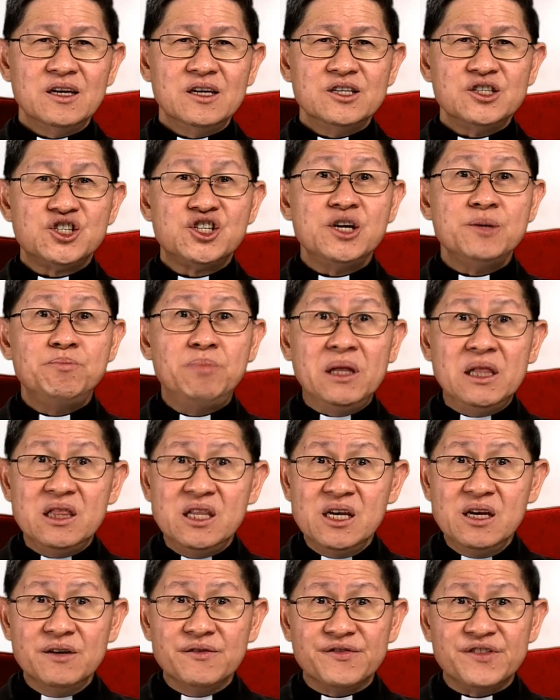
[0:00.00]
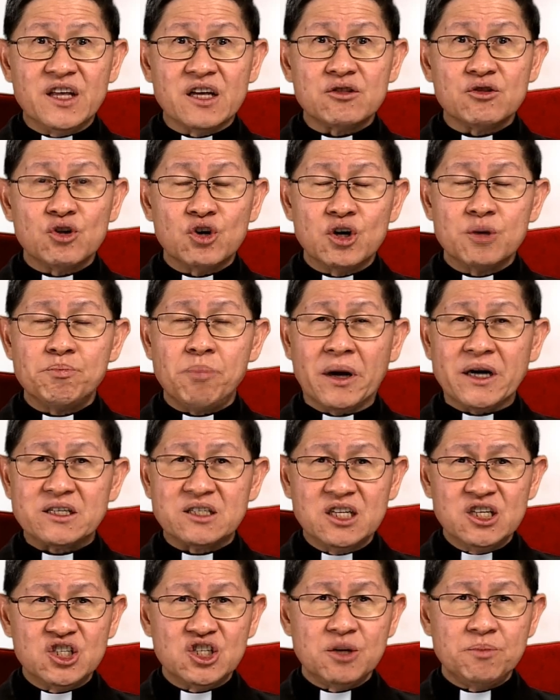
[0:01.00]
She believed that her
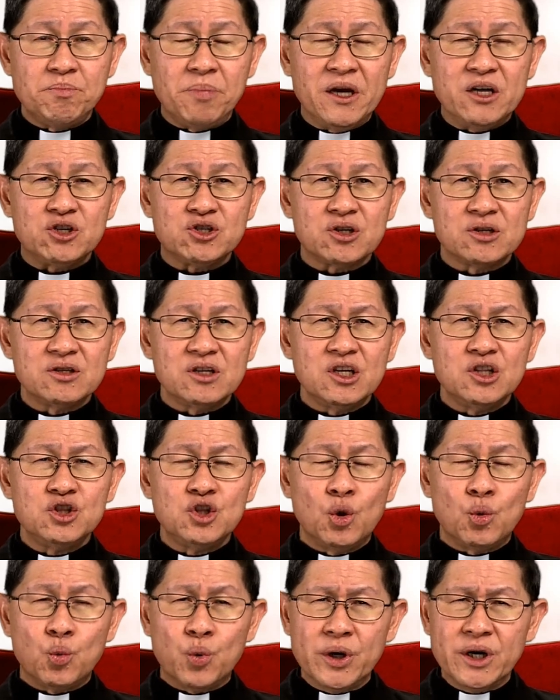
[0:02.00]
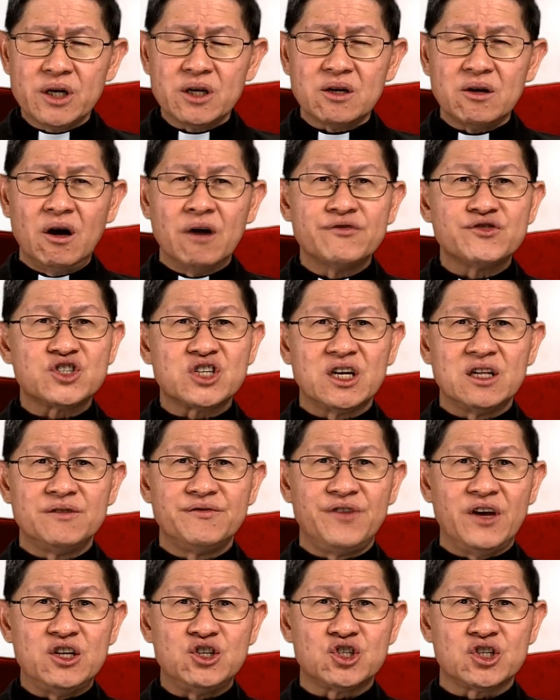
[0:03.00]
participation in the work of
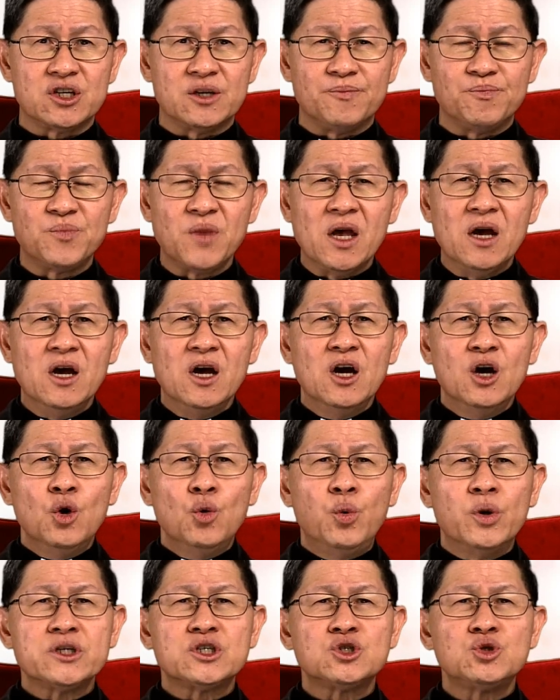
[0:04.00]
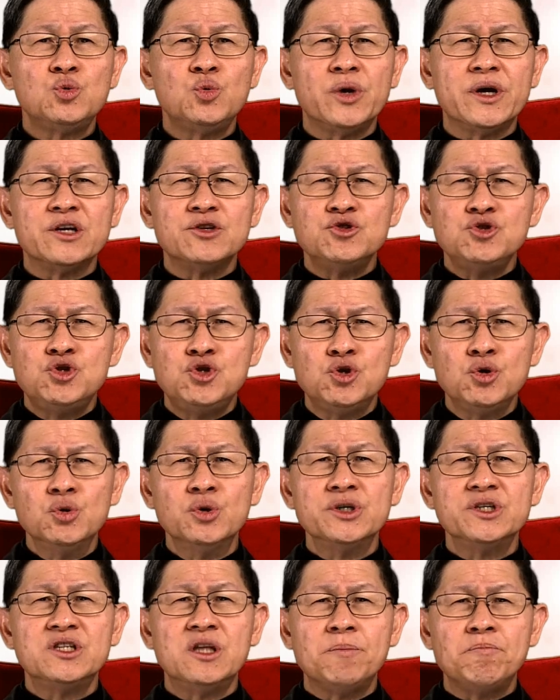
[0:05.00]
salvation was to
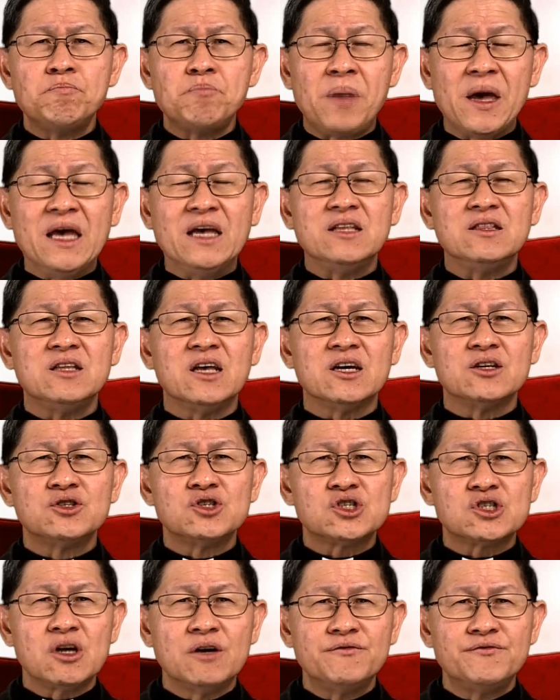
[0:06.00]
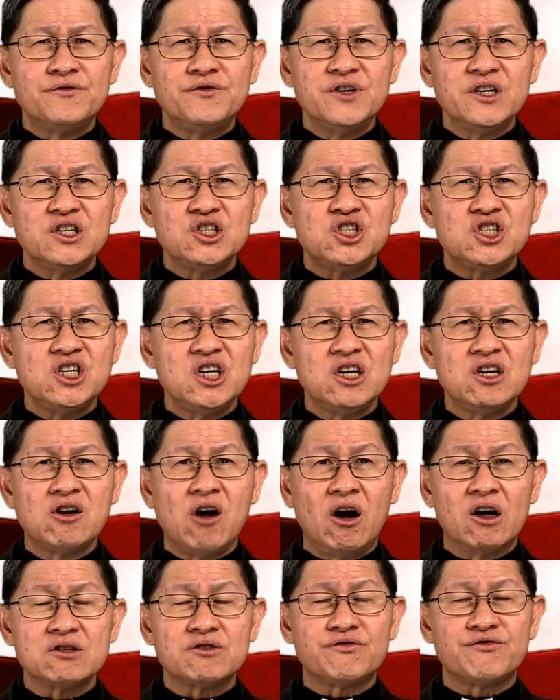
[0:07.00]
endure the pain and suffering she
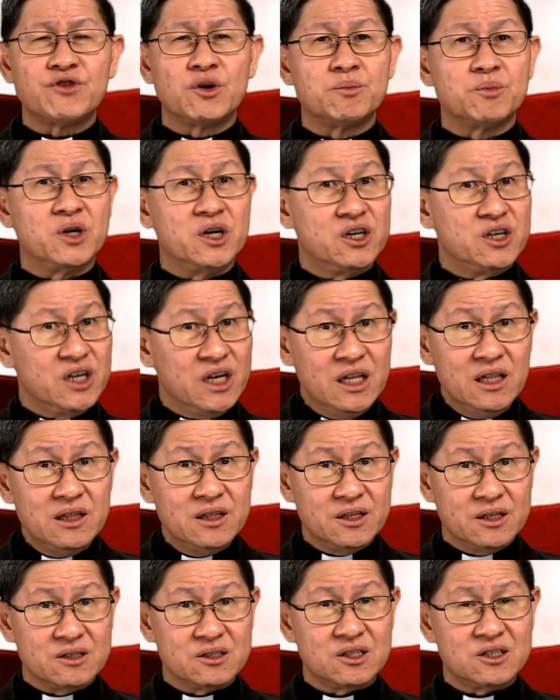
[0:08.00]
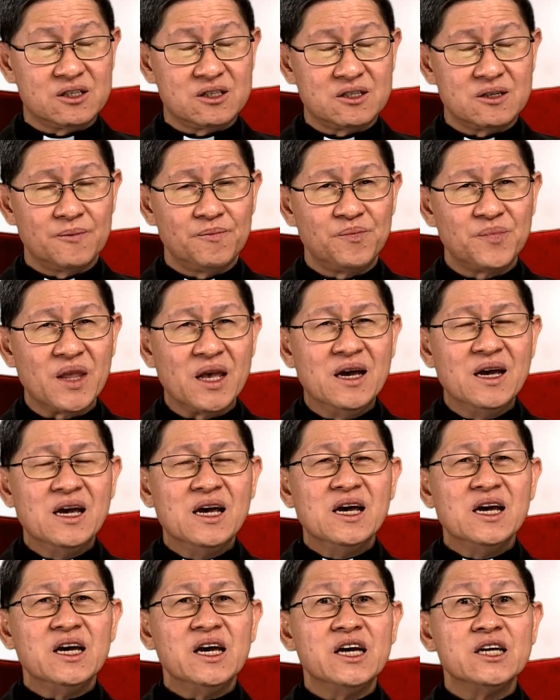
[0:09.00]
got from her illness
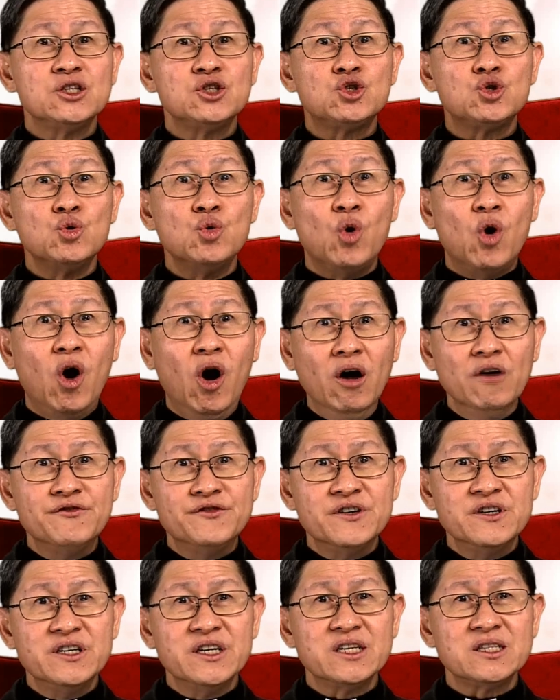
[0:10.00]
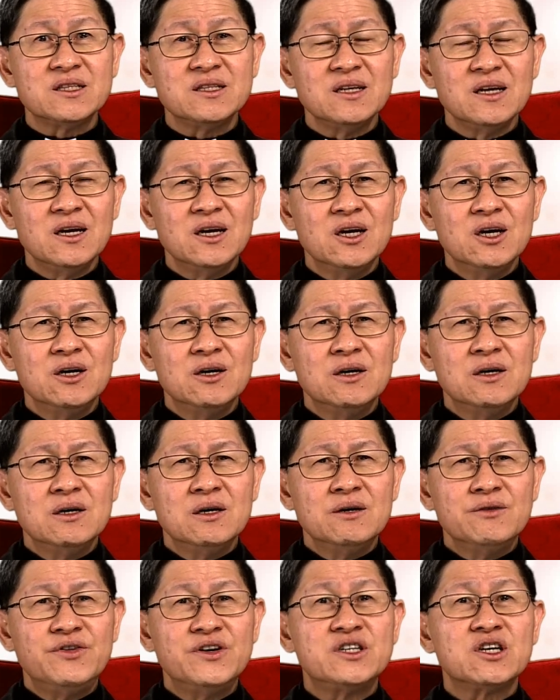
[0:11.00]
and to offer it
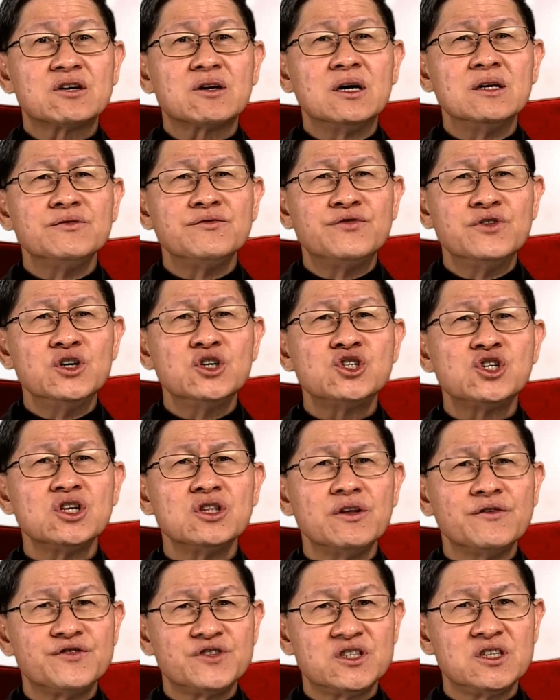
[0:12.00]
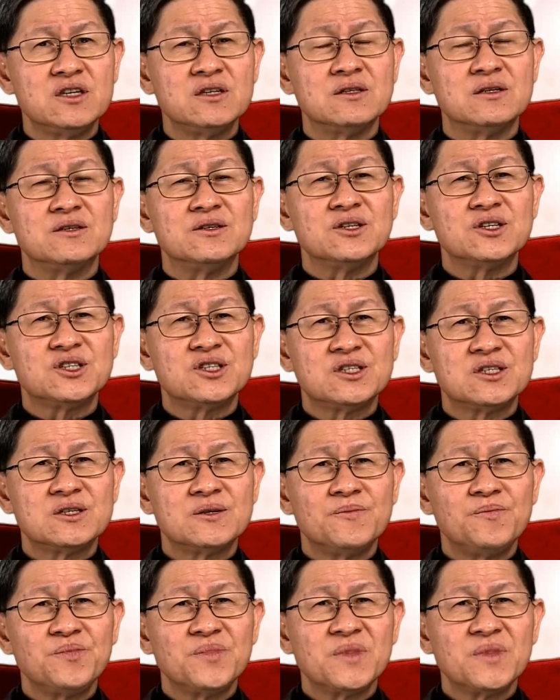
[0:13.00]
for the conversion of sinners.